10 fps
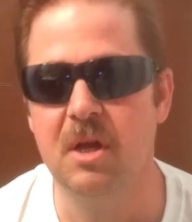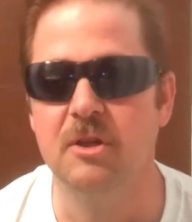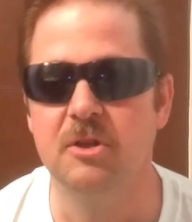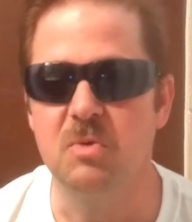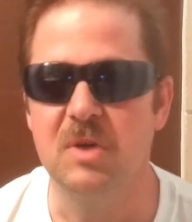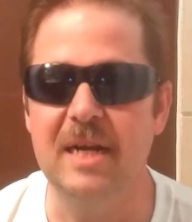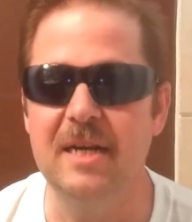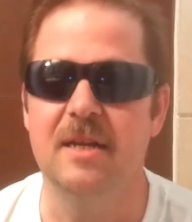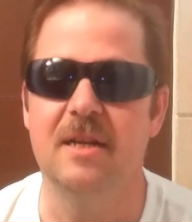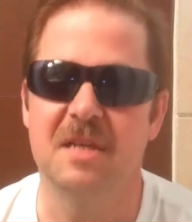So what I
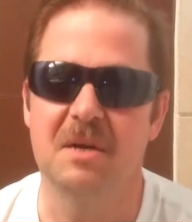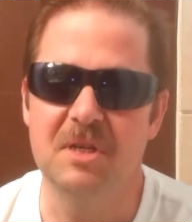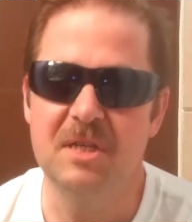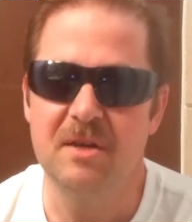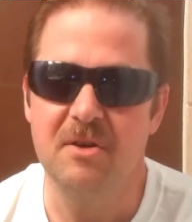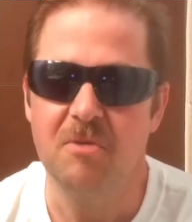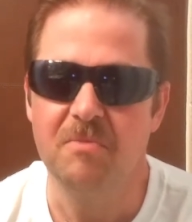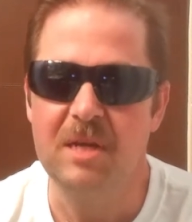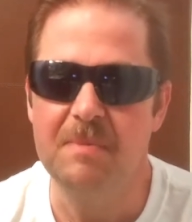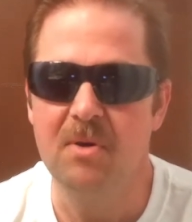did is I went down to Home
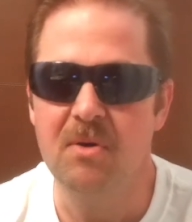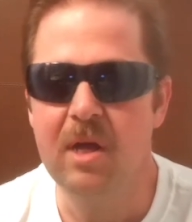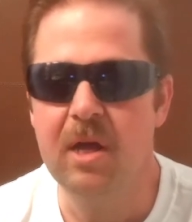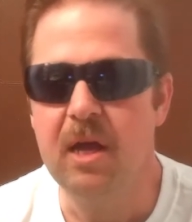Depot